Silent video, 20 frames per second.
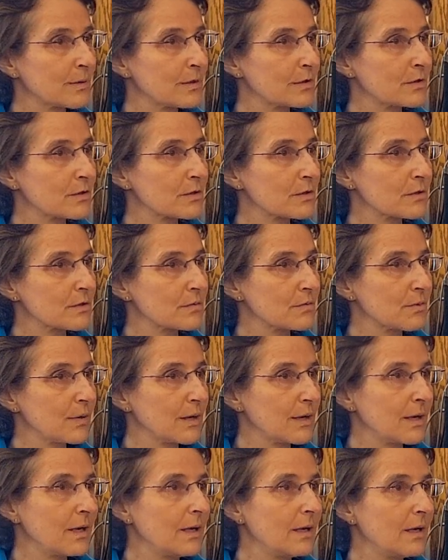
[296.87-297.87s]
and just
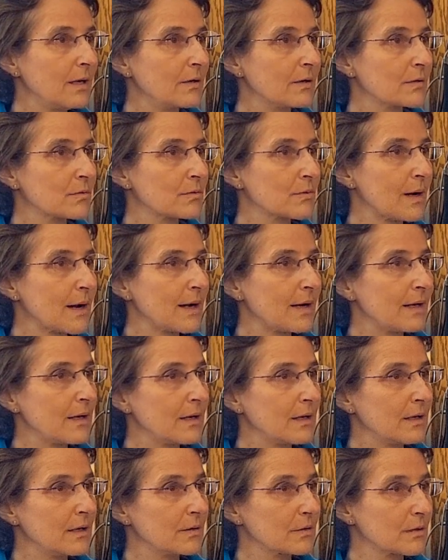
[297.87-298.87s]
reading or
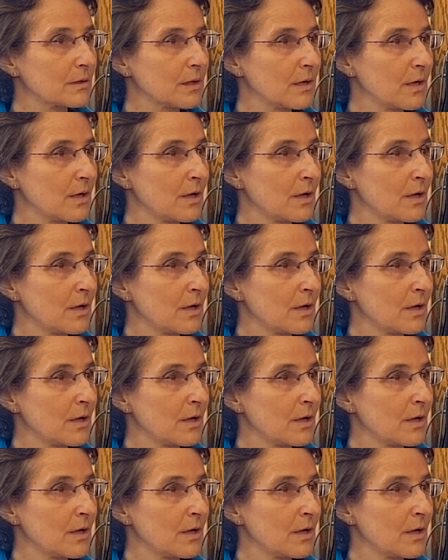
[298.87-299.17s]
writing or,